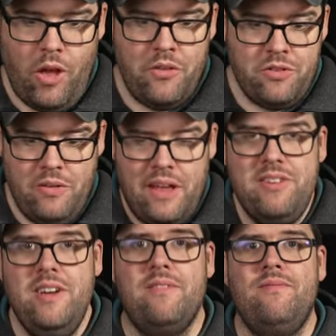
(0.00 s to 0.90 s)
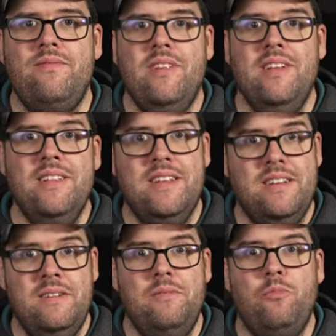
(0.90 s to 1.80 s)
So that's it.
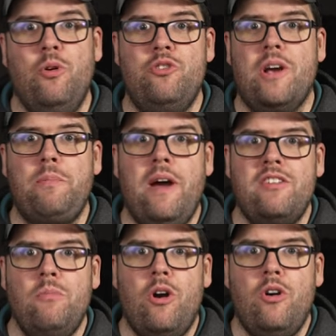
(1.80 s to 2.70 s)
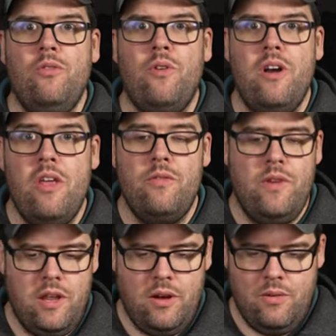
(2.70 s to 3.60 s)
We'll check back tomorrow for another
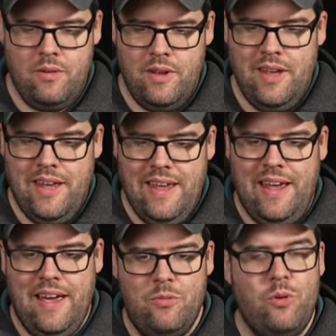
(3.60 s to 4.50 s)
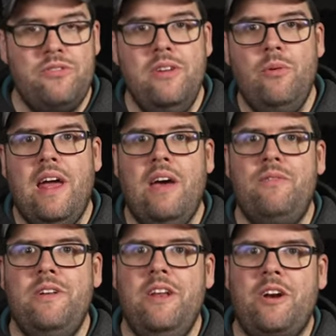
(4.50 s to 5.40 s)
video and we'll see what I have
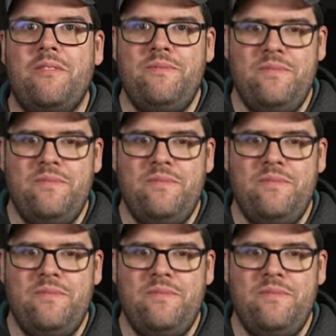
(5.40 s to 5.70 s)
for dinner.